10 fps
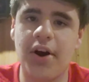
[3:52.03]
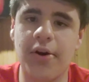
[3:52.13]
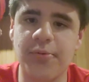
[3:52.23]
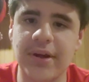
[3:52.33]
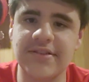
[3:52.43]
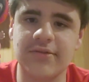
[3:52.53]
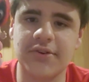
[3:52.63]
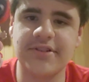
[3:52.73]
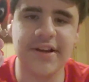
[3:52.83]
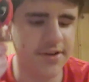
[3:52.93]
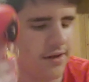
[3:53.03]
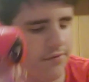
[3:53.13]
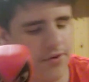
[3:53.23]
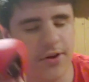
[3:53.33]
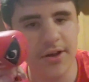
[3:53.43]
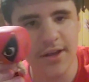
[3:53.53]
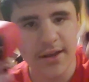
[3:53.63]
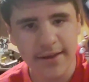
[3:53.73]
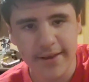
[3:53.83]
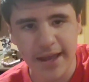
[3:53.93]
are Wrestler Daredevil
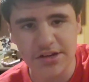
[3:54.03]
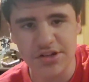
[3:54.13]
and